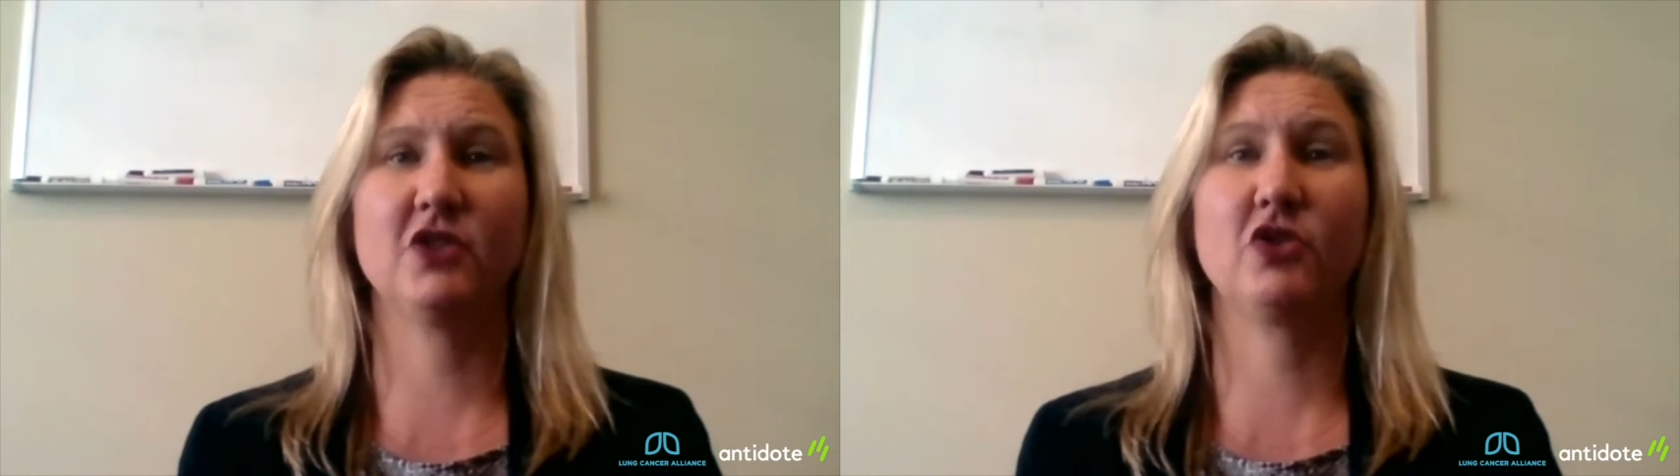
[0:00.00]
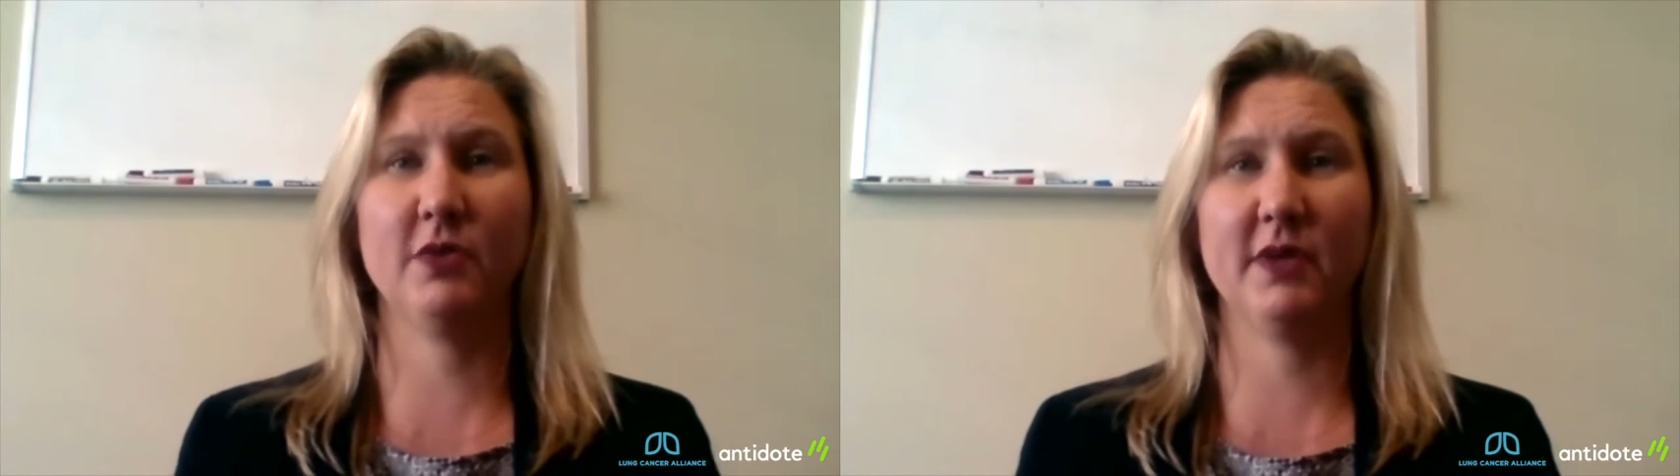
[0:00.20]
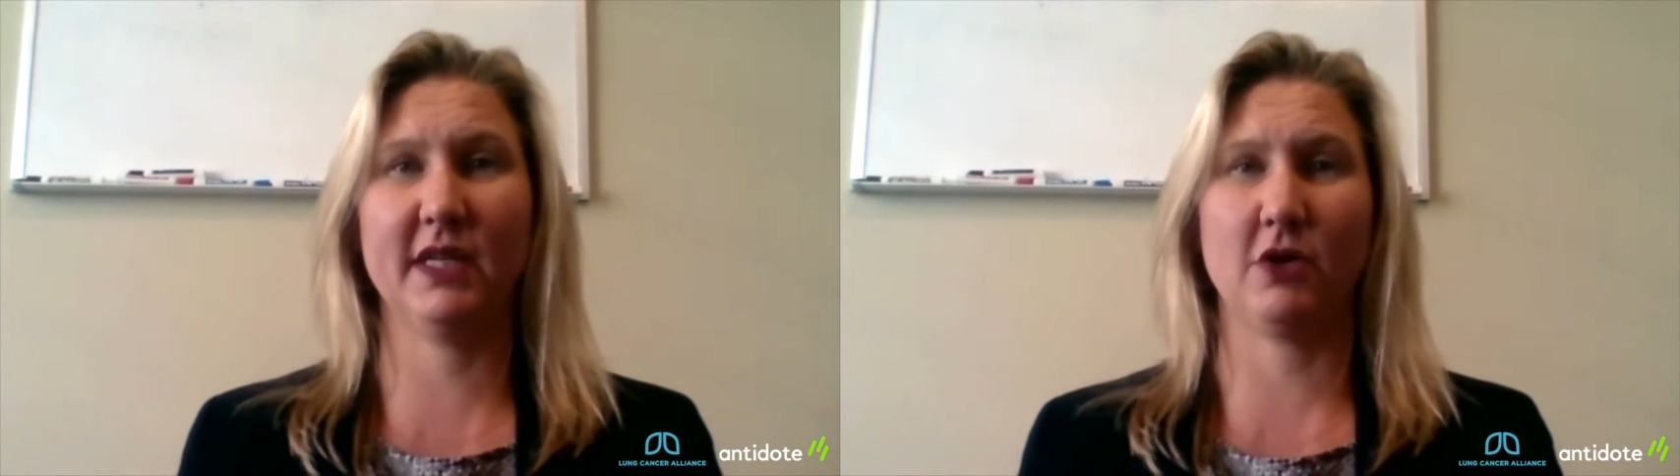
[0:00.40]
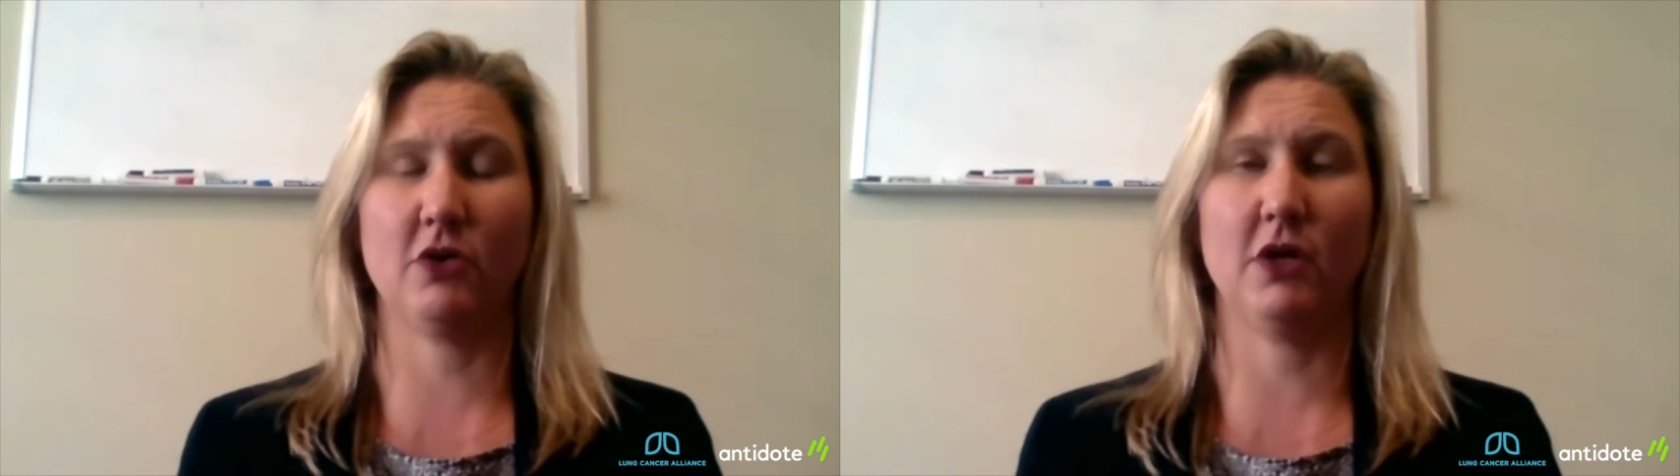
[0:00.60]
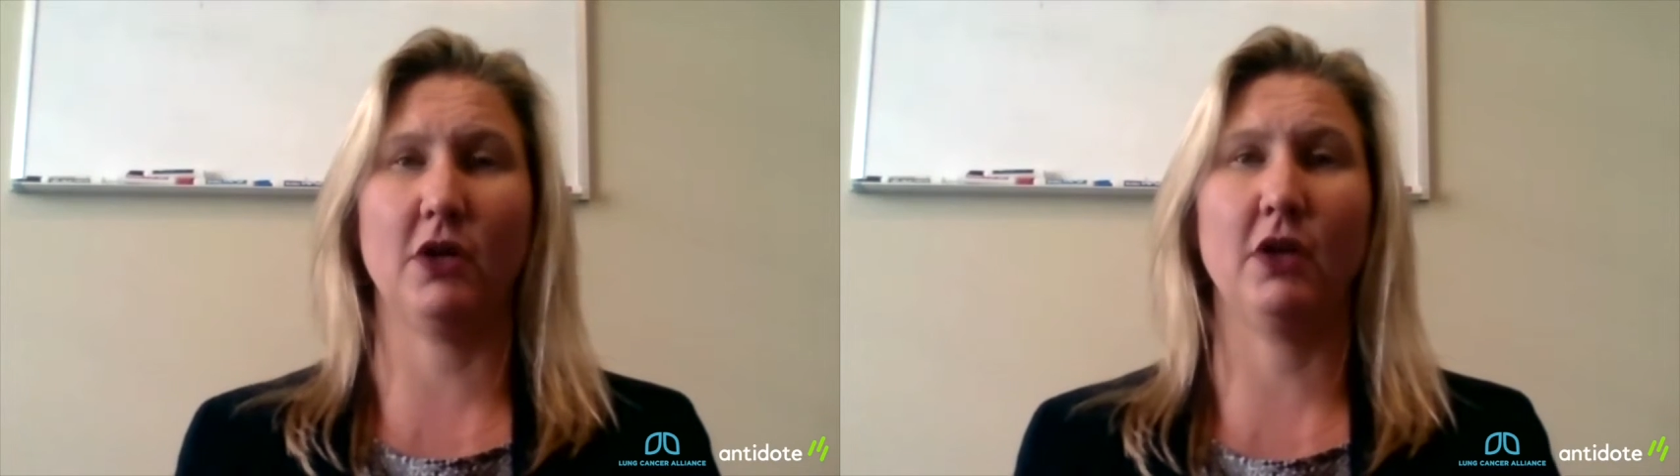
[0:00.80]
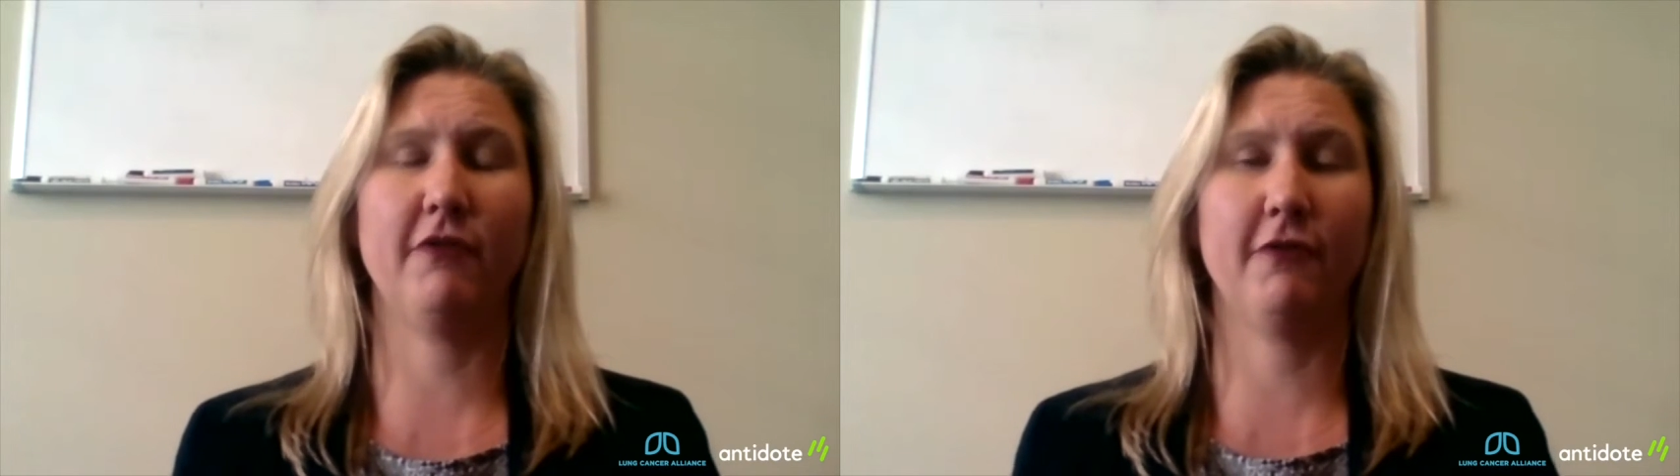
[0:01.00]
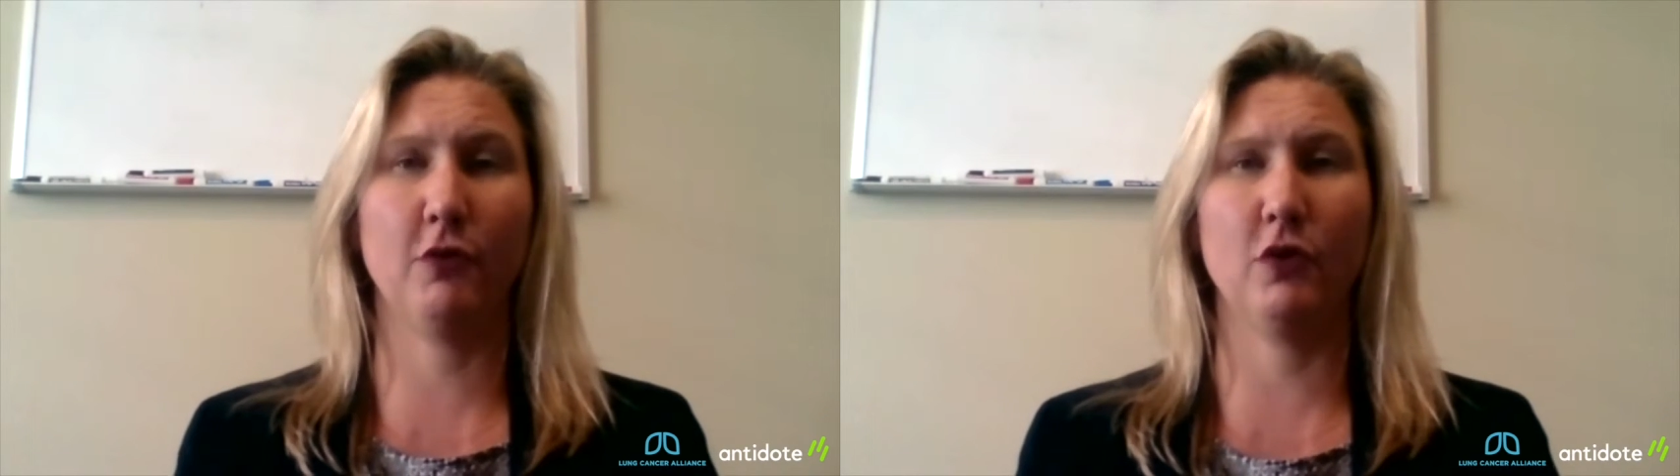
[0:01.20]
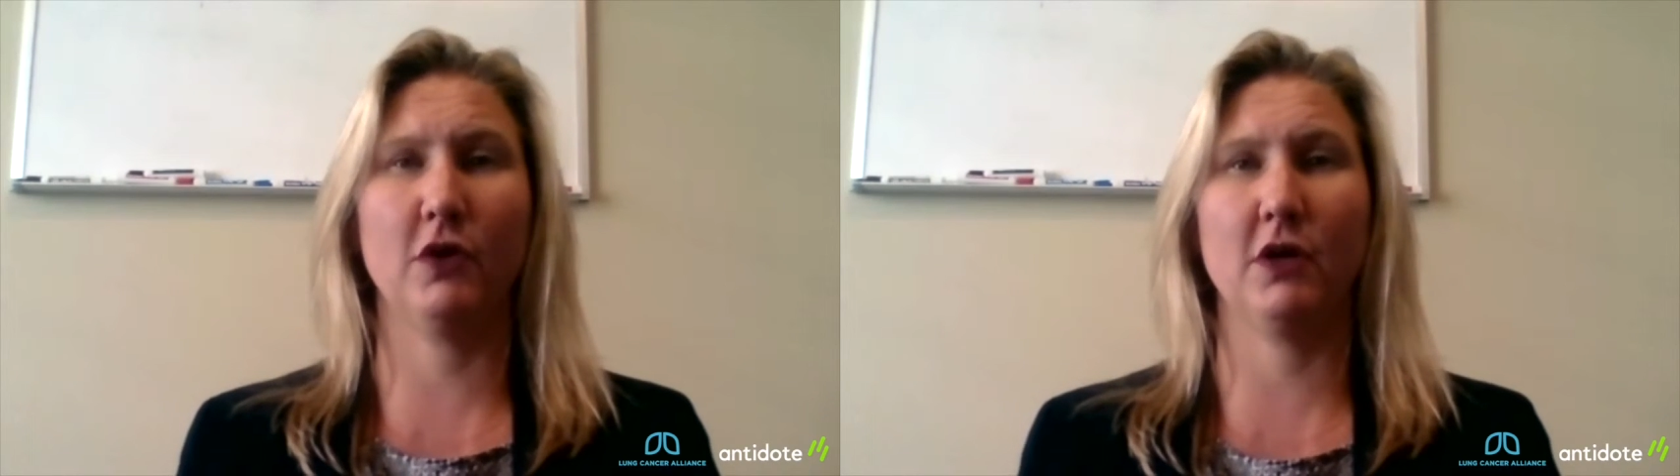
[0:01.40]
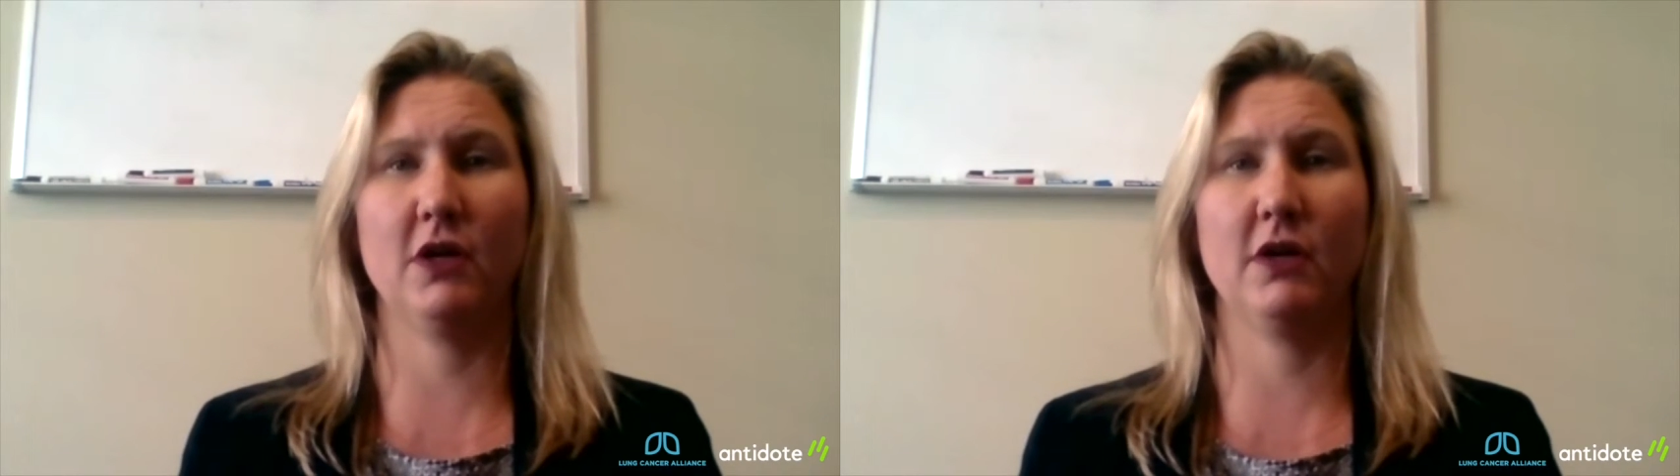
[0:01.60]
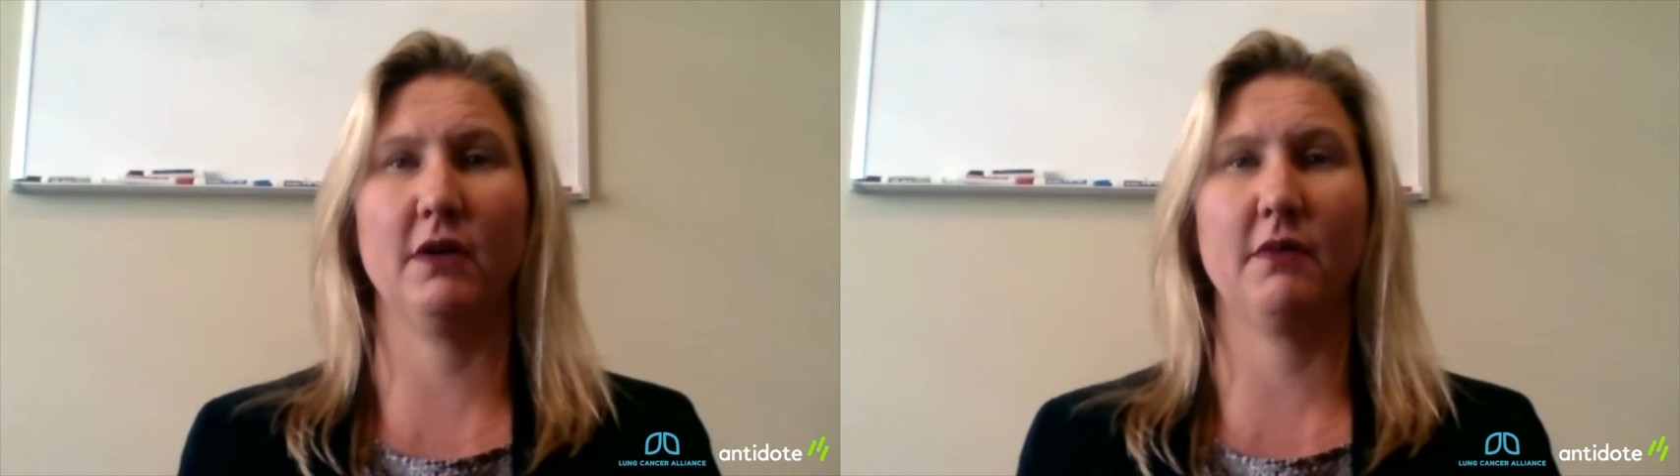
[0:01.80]
critical
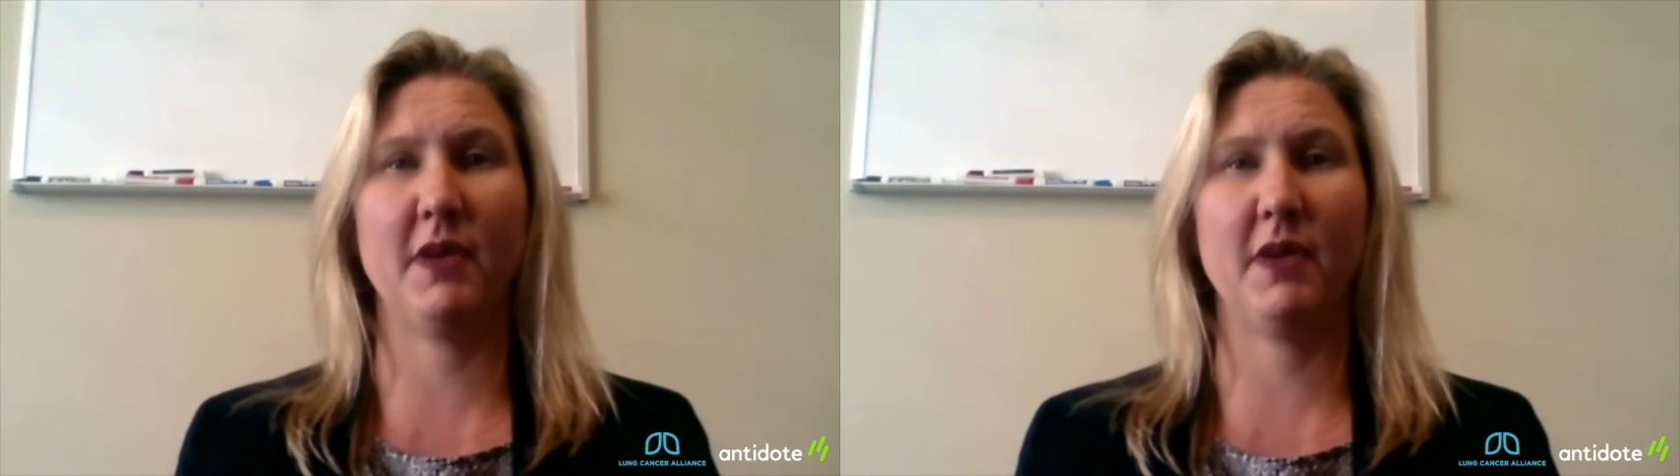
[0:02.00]
for